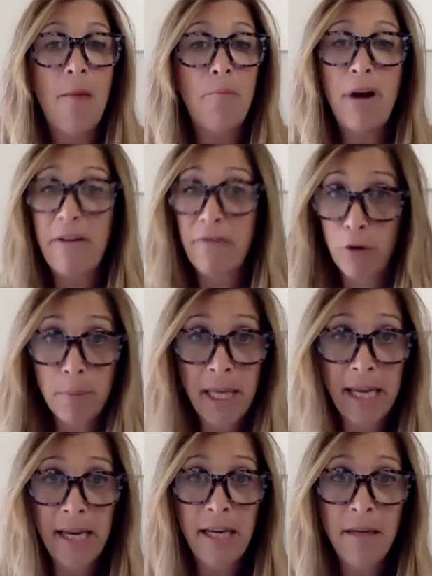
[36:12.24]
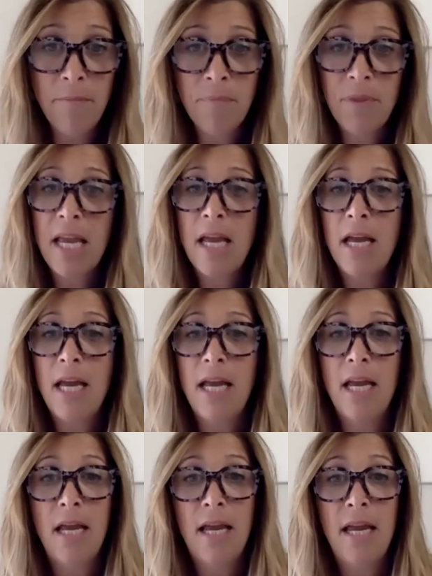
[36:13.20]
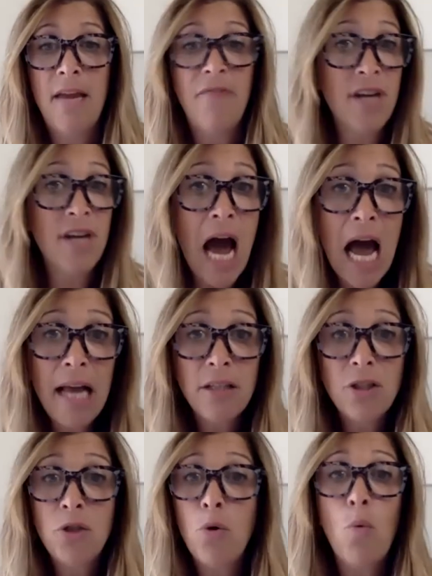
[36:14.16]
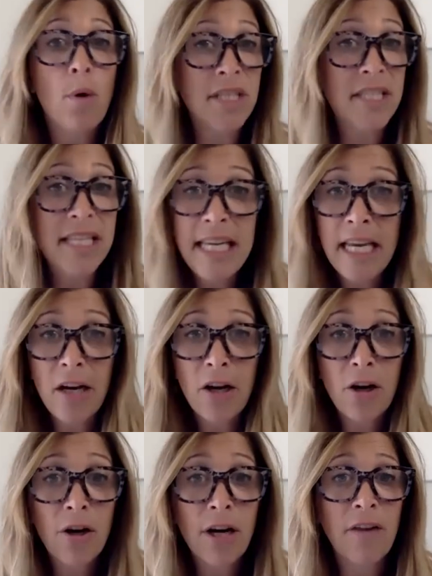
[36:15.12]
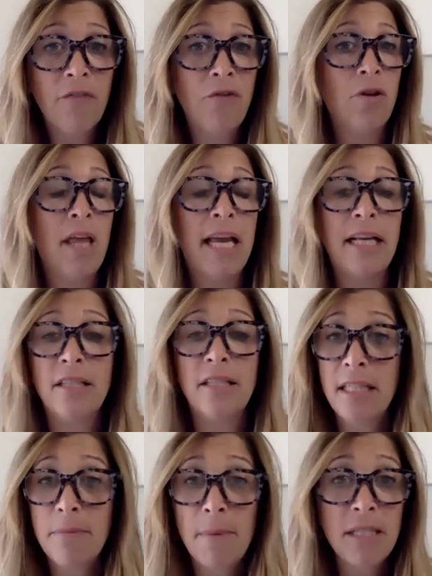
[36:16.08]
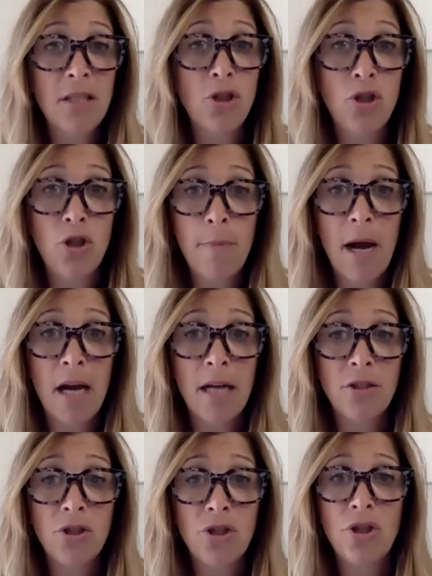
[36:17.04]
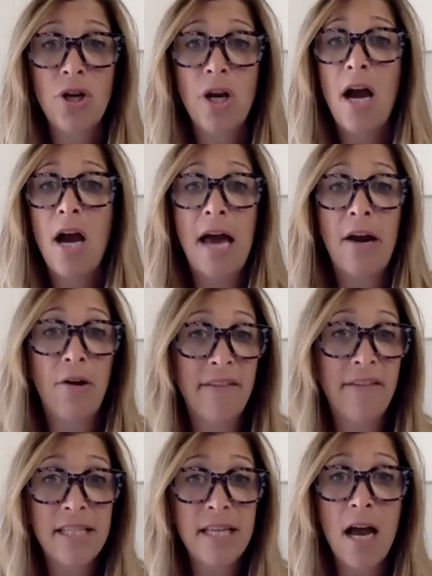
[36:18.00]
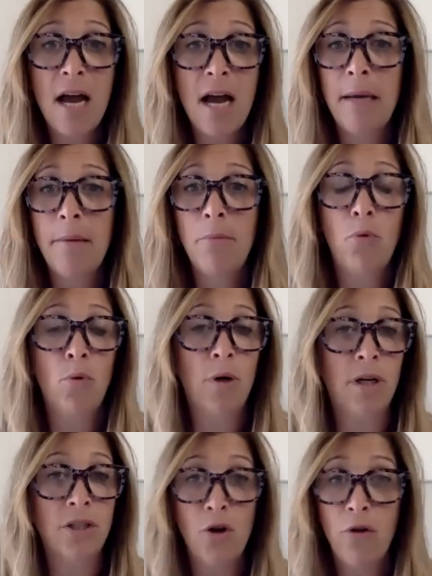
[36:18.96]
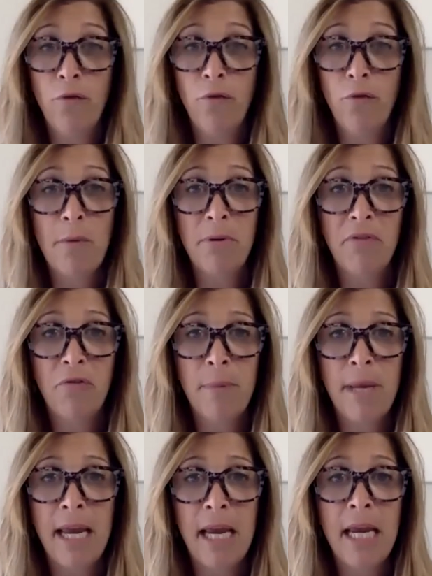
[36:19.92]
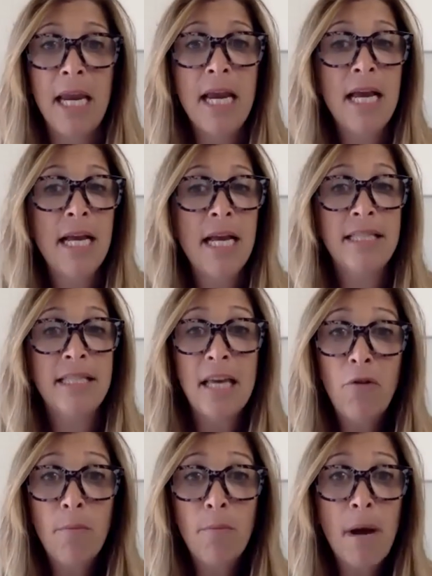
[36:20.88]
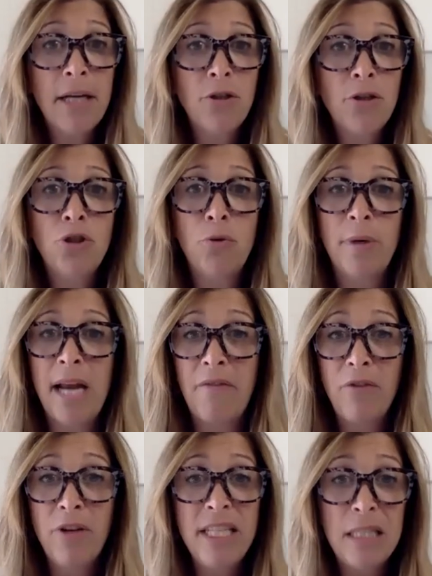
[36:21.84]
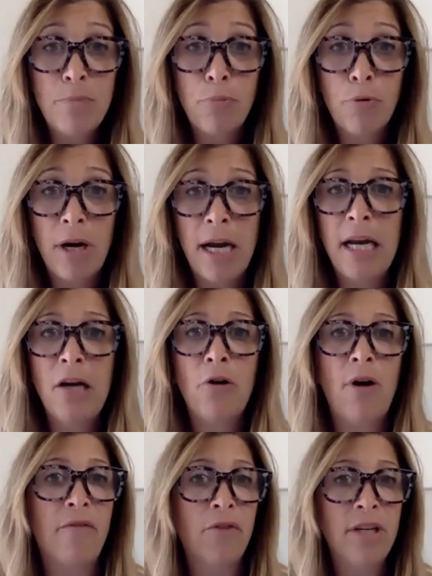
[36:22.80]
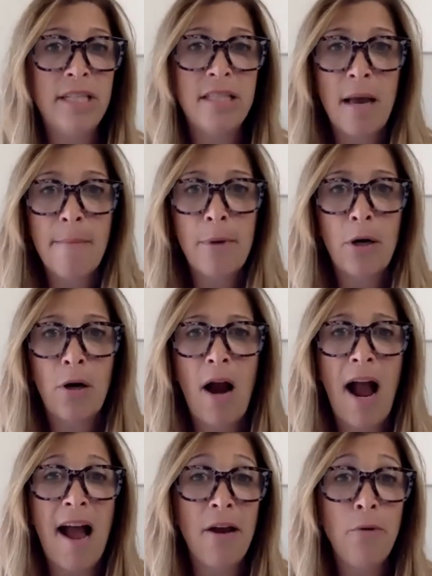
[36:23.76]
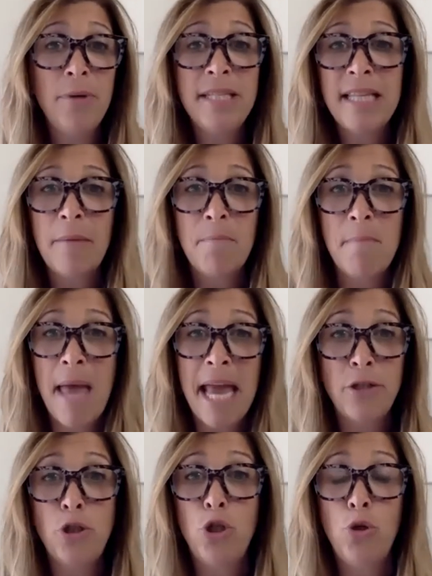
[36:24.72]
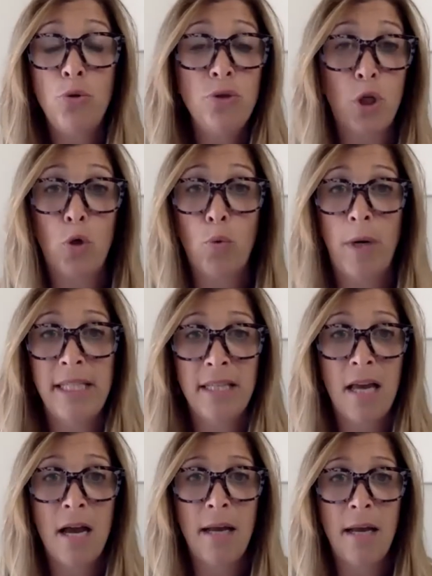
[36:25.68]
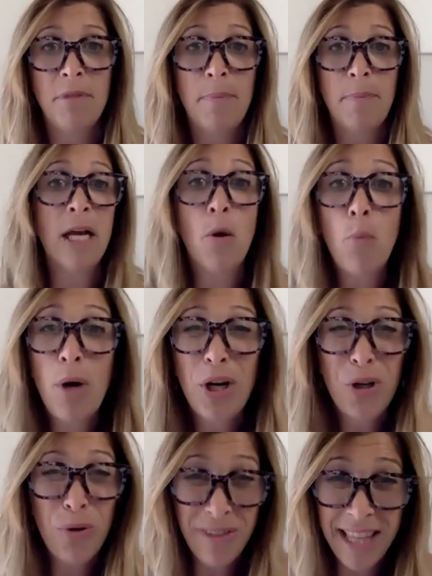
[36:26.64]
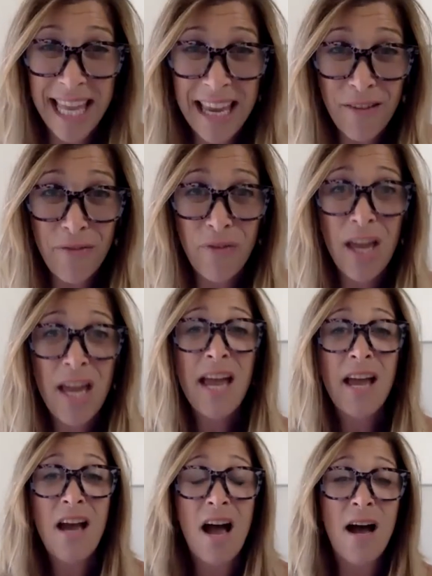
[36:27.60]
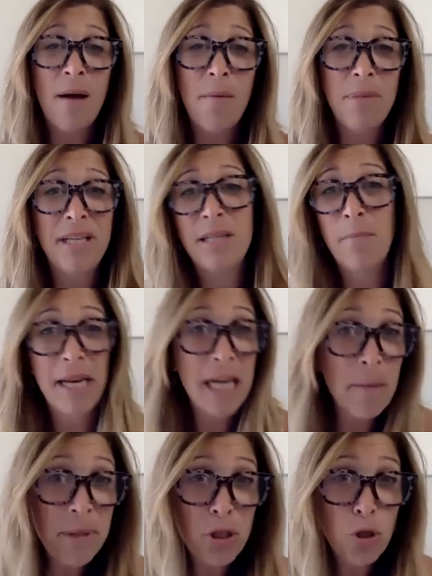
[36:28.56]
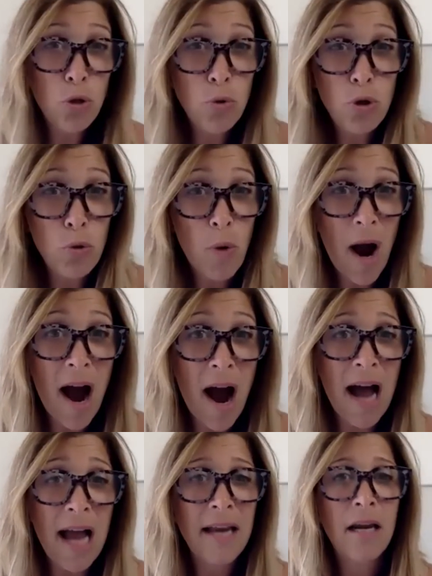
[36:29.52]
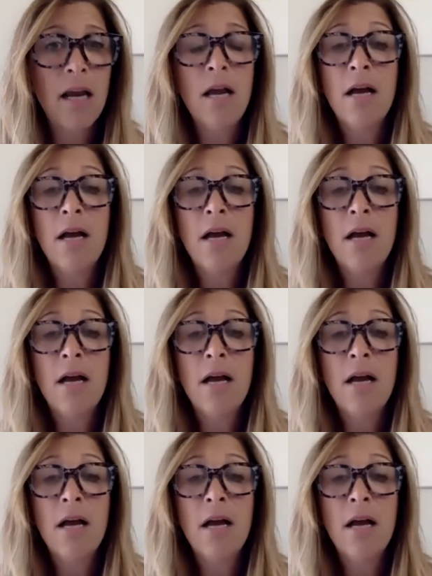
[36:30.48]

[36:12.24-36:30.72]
preferably. If not, do it once a year. If you're like 6 months is too much, I don't have the time, or it's overwhelming for me, set a reminder, do it every spring or every summer. I always think May, June's a great time, depending on where you live, because it might not be too hot.